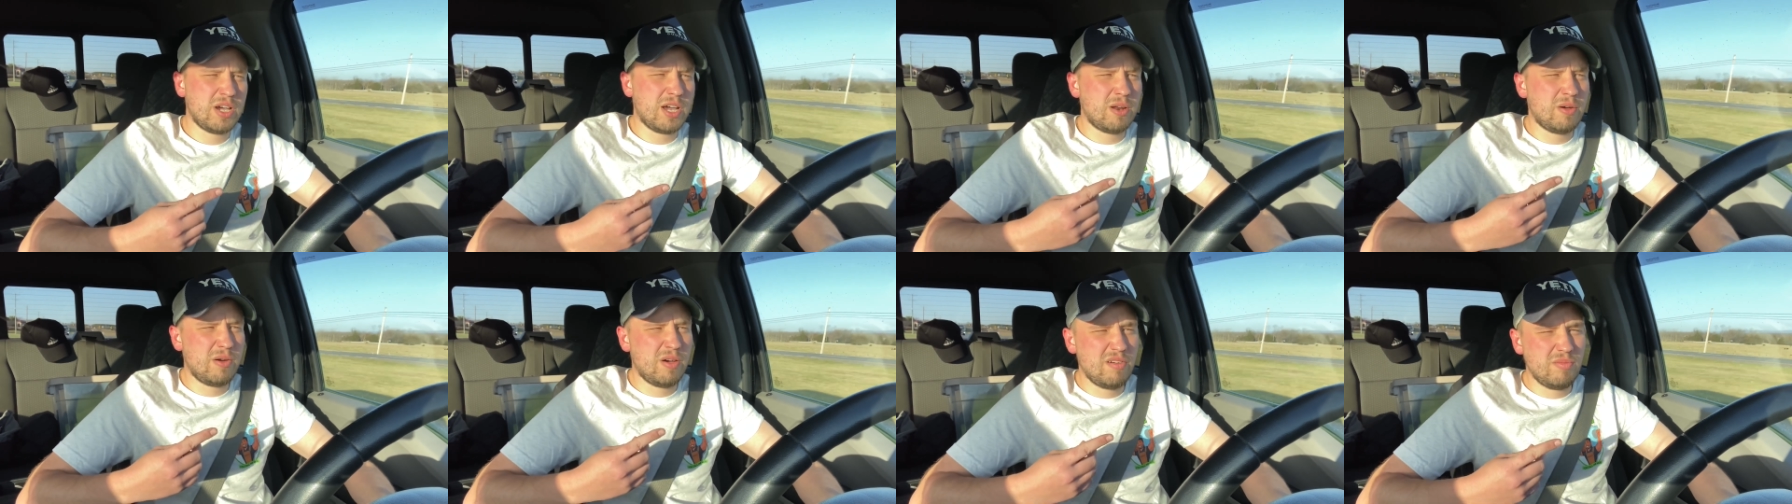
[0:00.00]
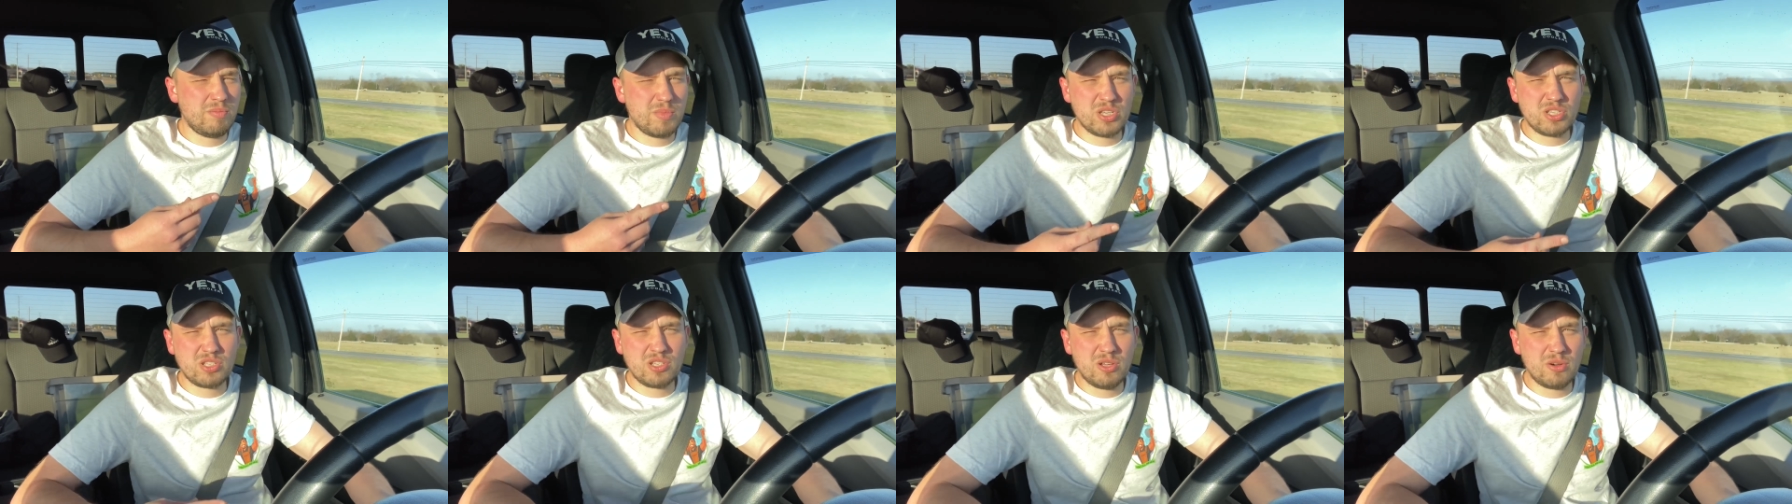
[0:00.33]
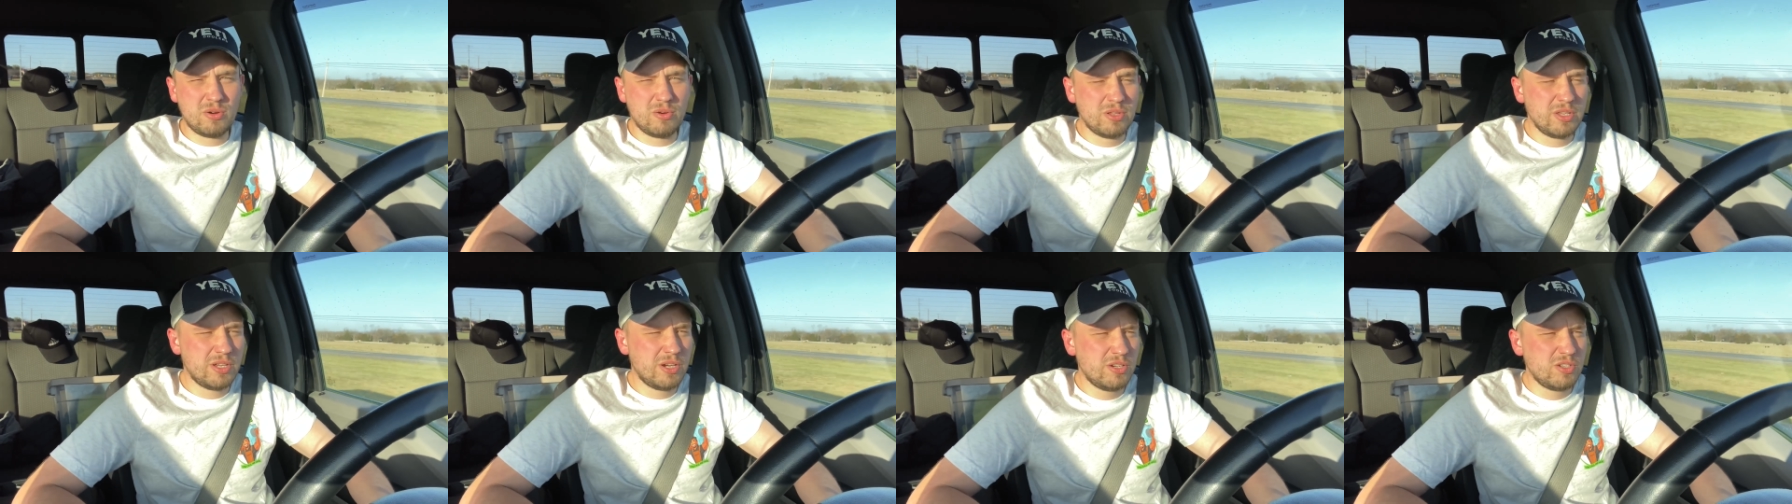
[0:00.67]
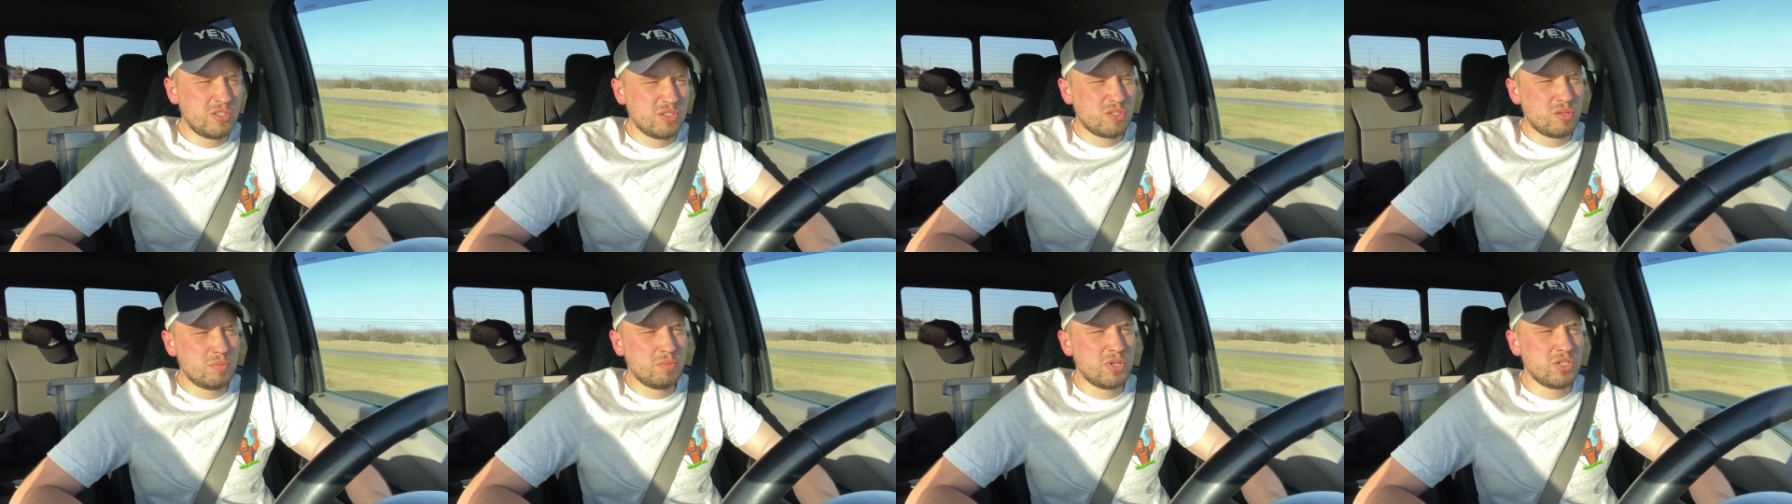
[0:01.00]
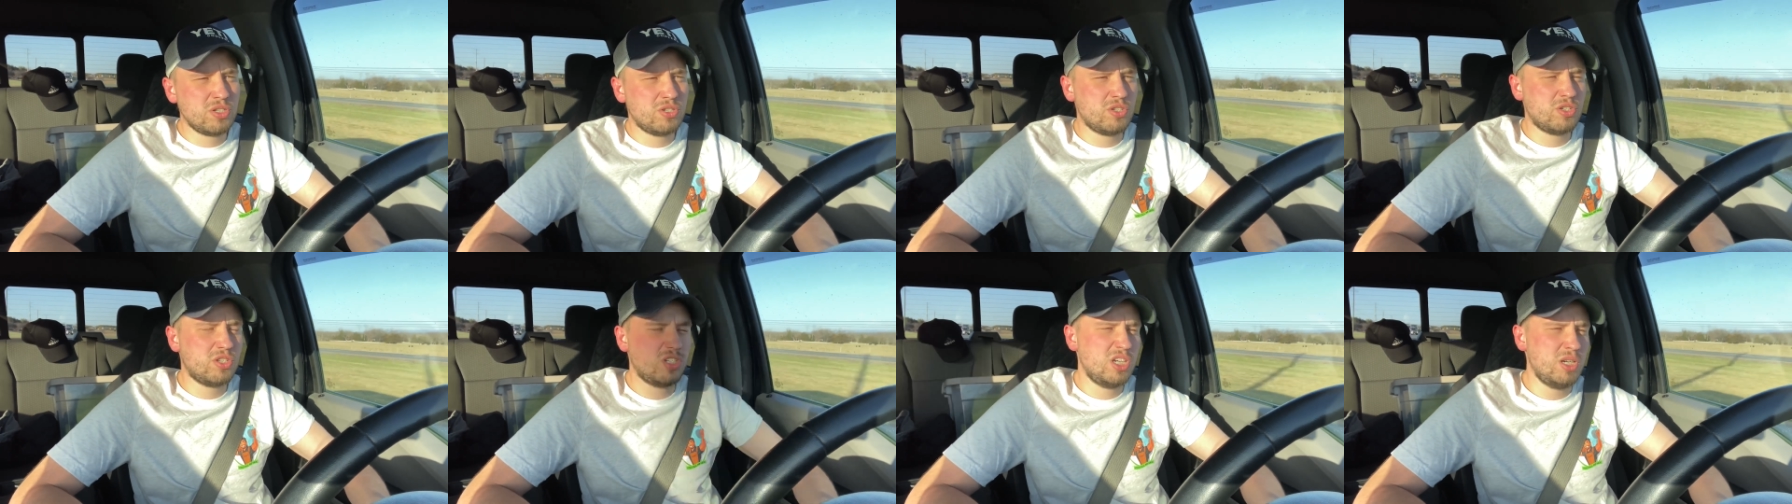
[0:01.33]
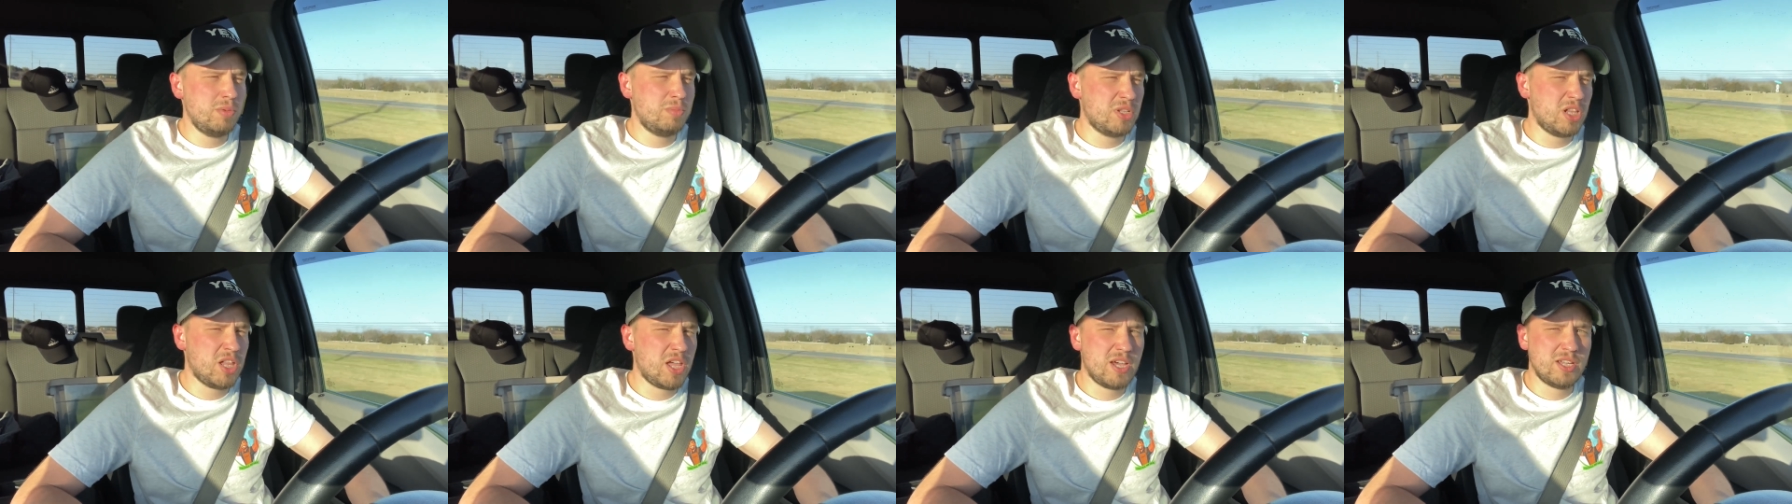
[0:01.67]
I don't have much luck on there. Just a bunch of
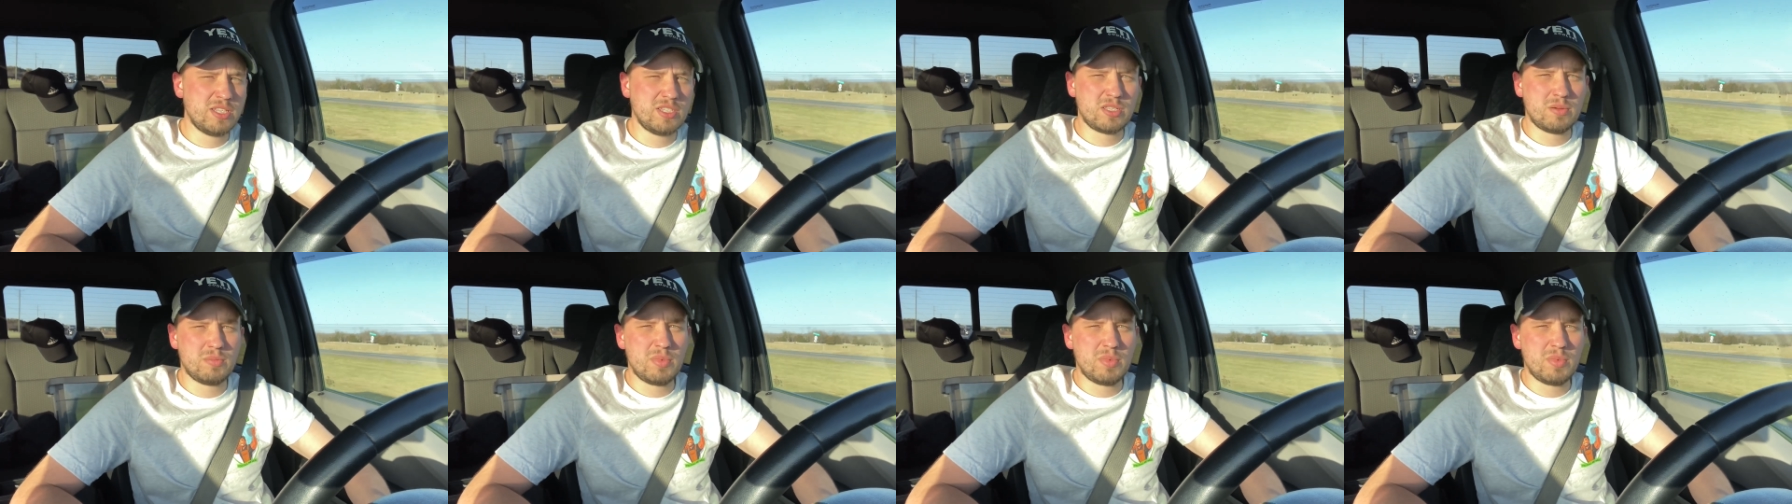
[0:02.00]
cheap clients